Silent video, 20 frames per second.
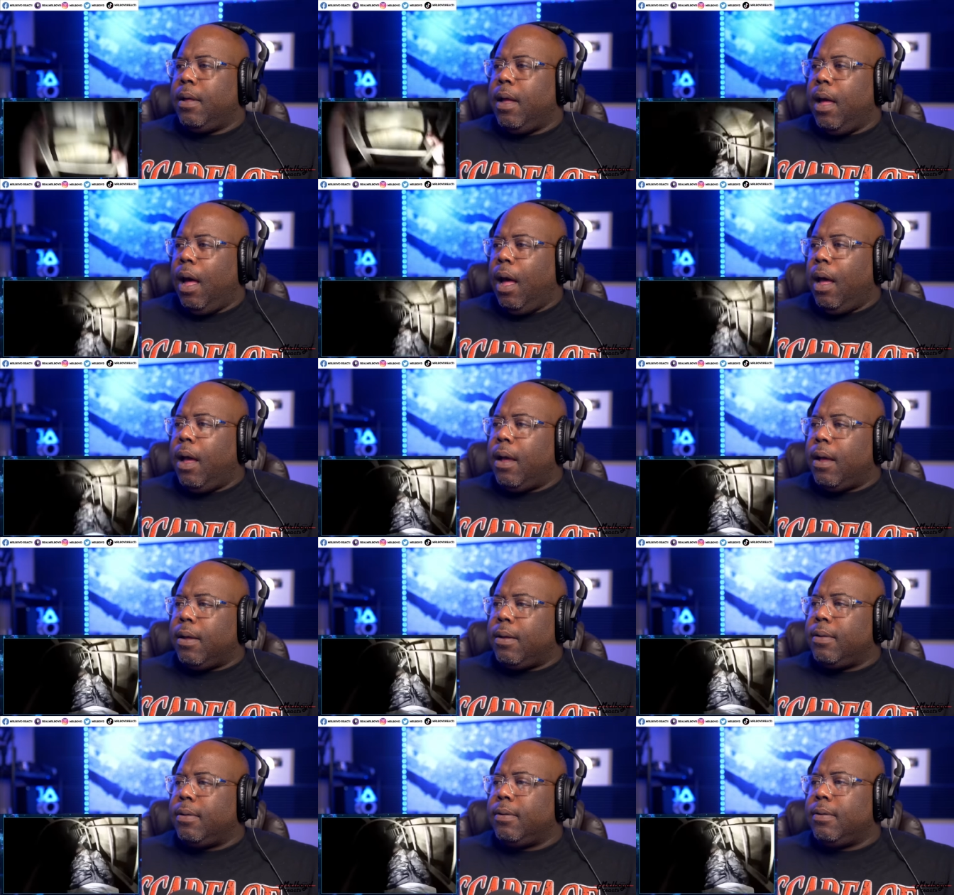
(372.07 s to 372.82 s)
Oh,
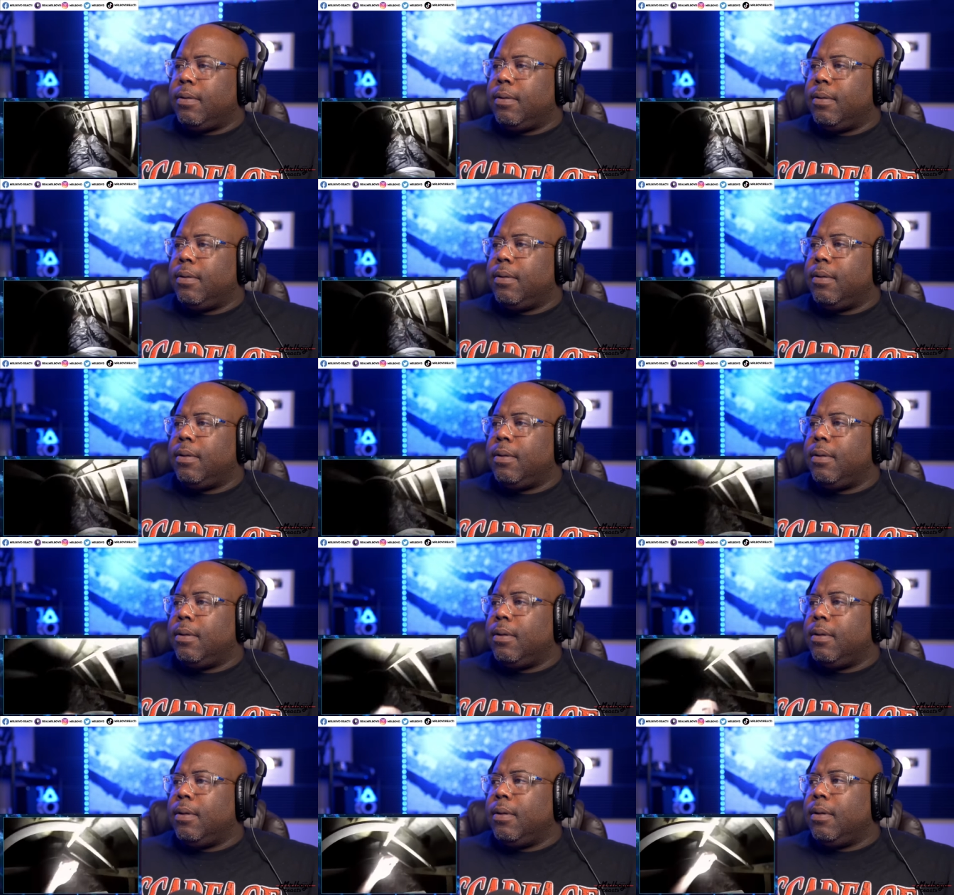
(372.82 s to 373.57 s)

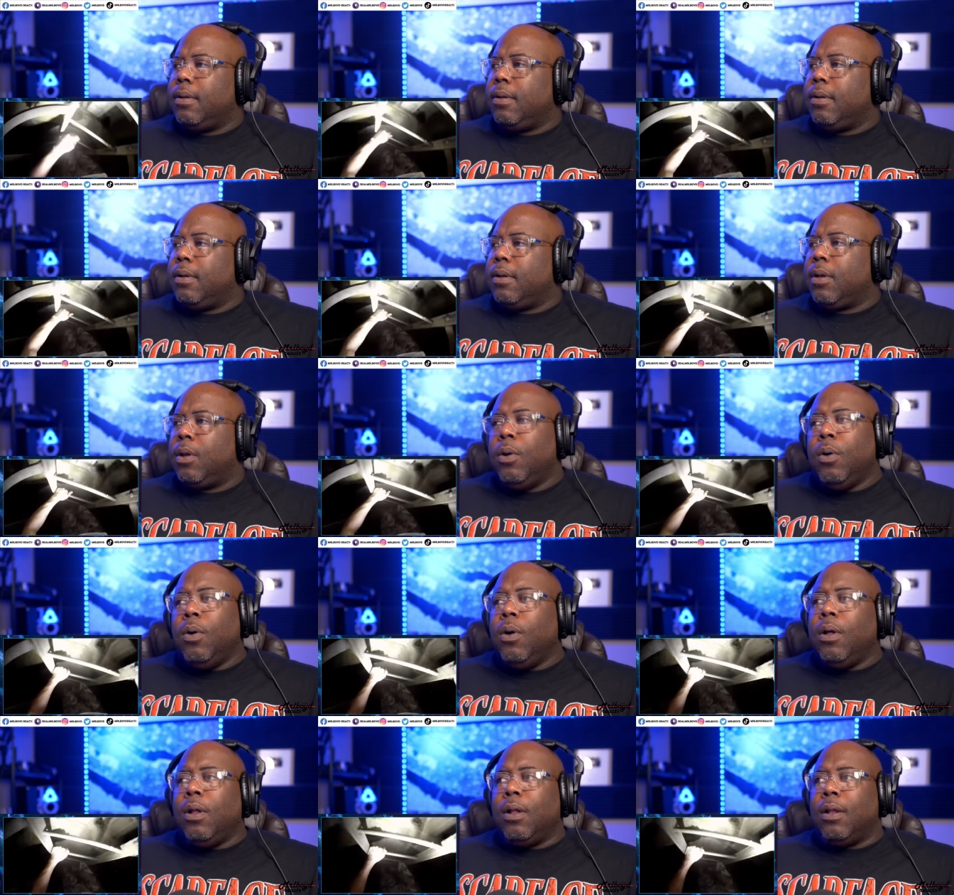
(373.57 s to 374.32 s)

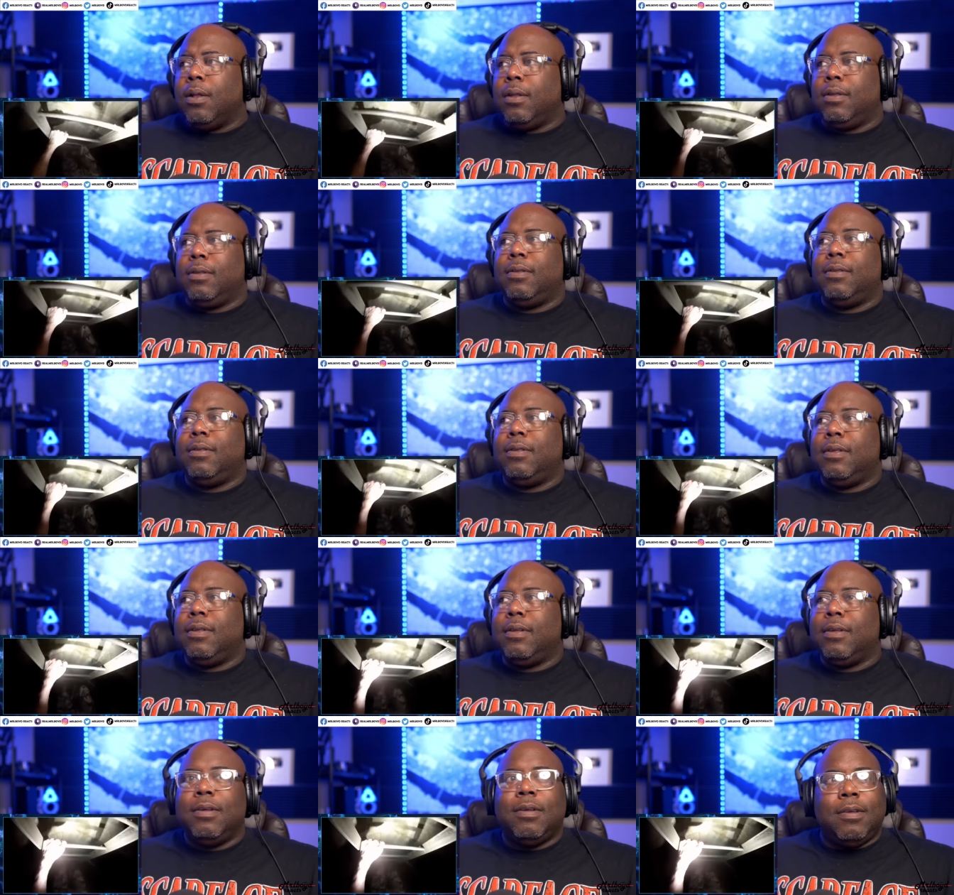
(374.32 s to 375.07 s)
cool.
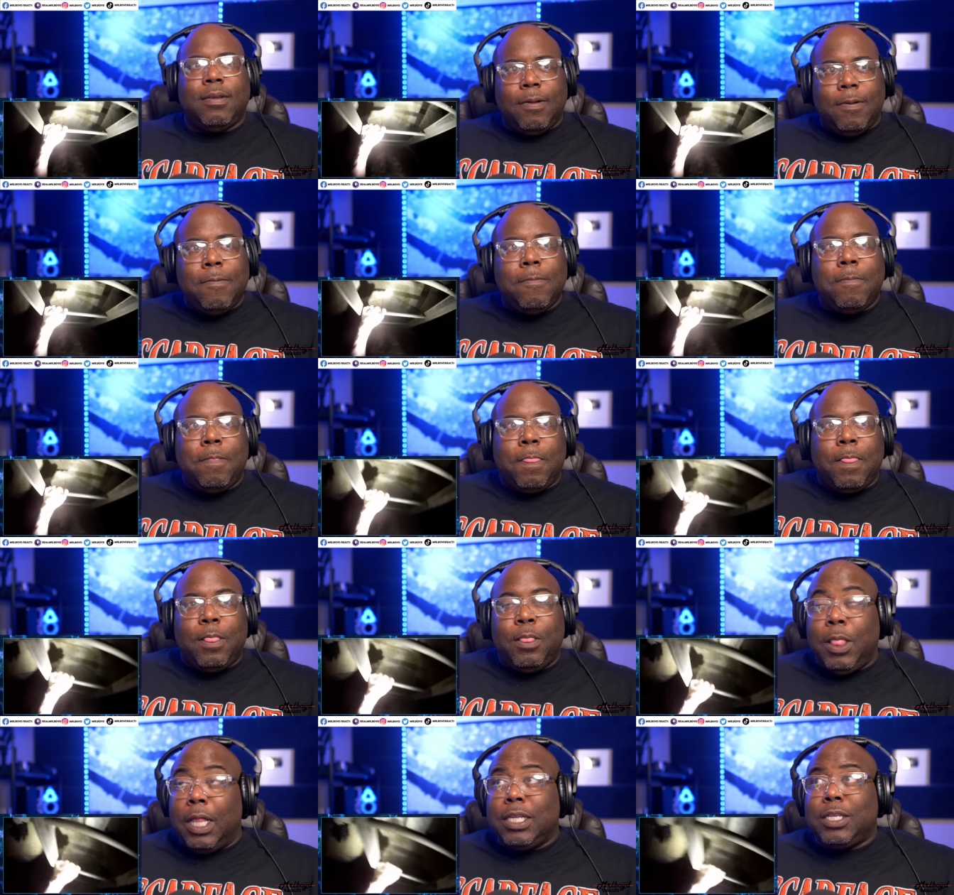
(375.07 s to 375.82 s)

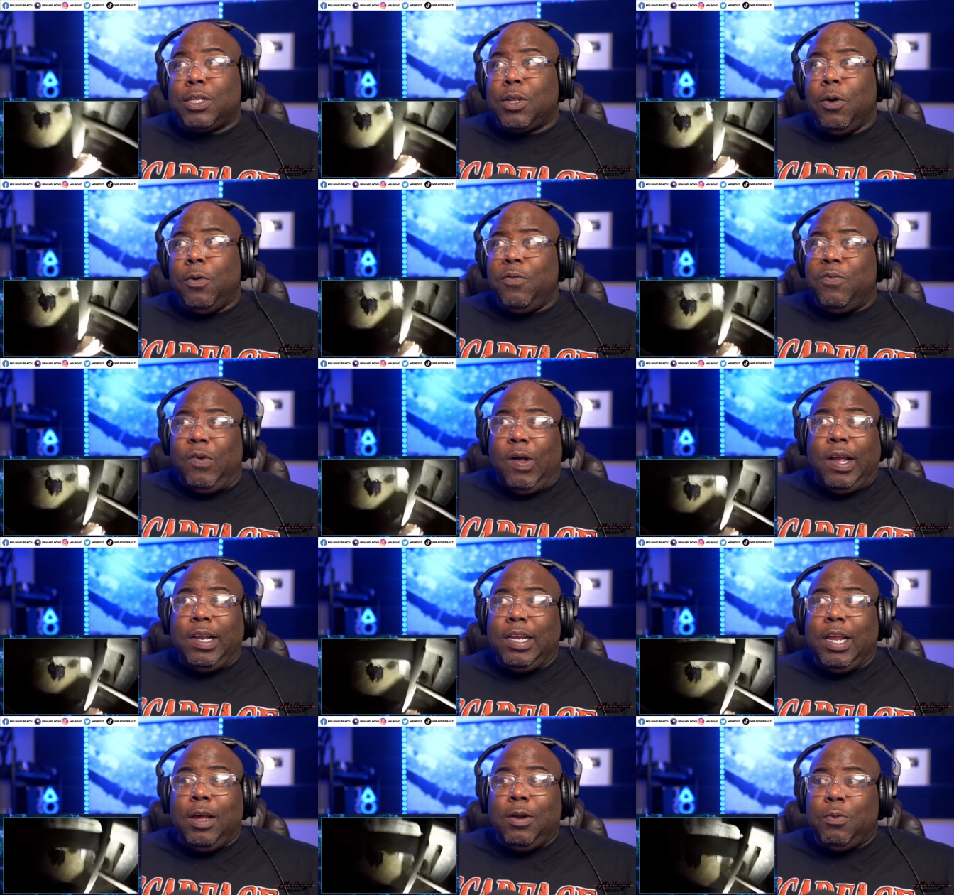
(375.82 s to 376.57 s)
Let's go
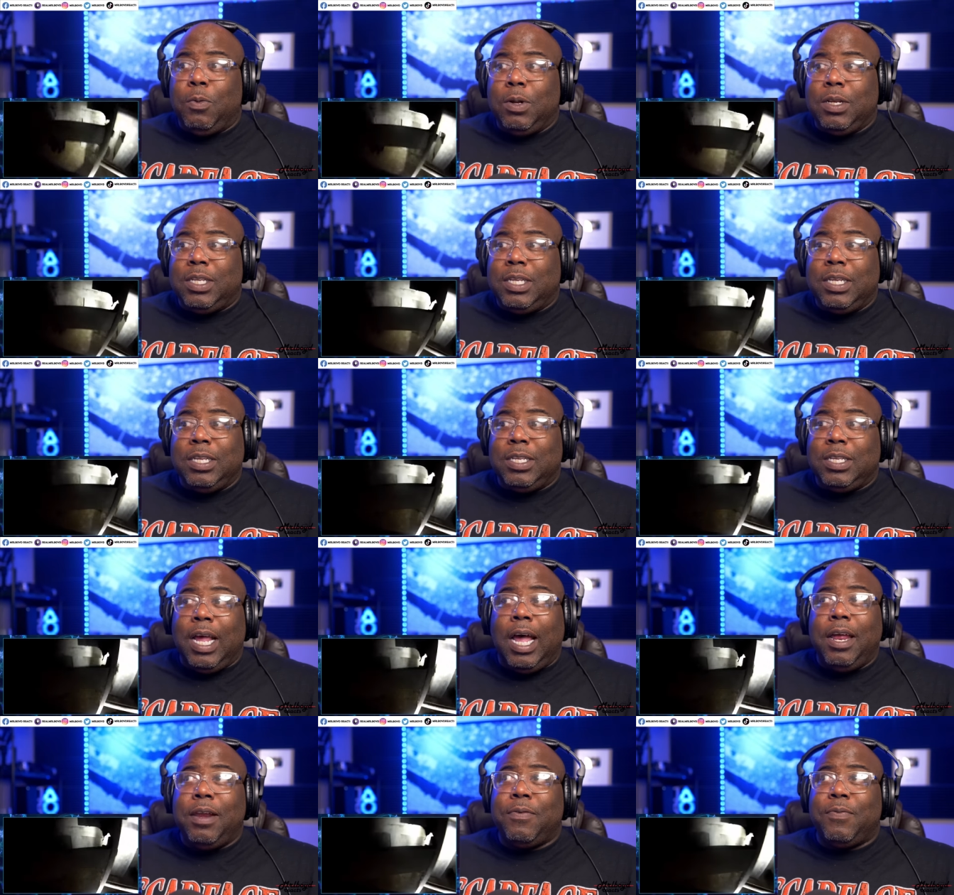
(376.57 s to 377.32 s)
find out what's
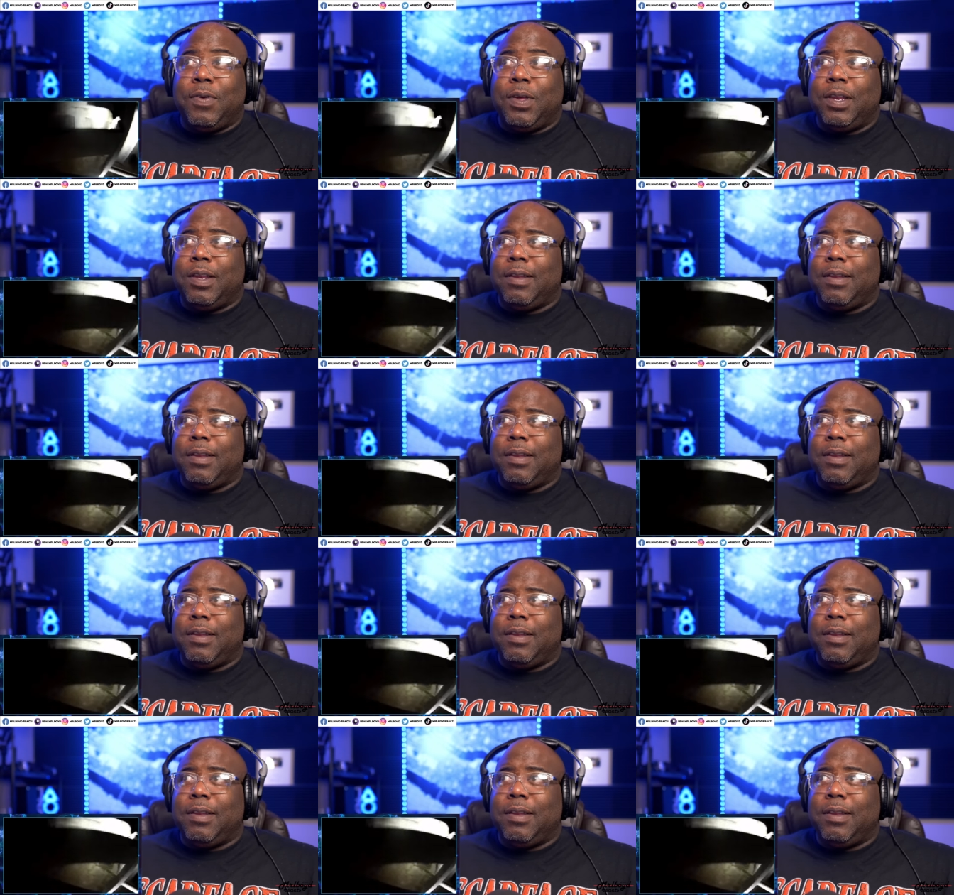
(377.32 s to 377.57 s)
inside of him.